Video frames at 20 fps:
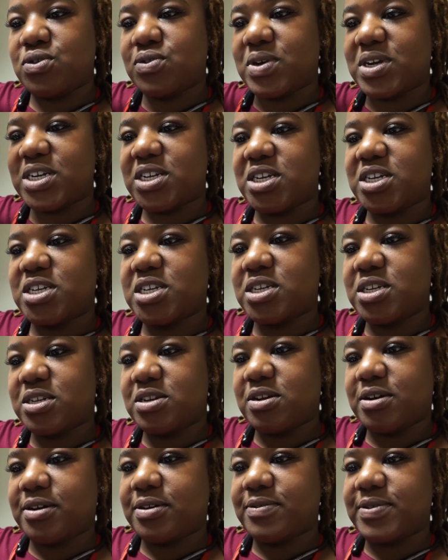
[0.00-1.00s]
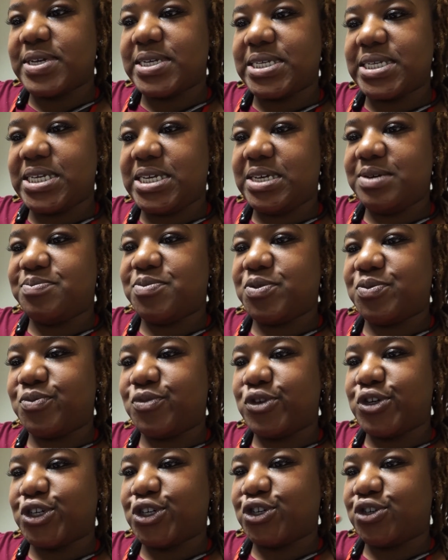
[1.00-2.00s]
so I should always keep them
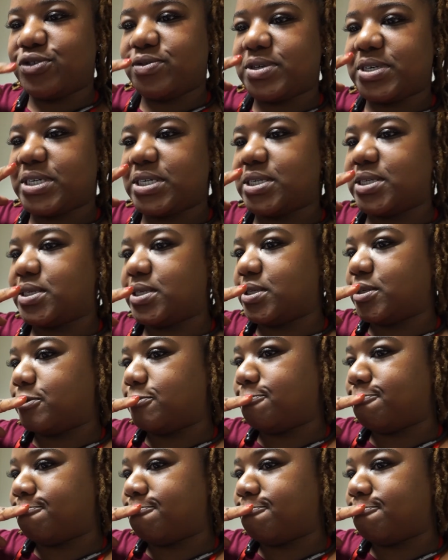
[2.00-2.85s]
moisturized.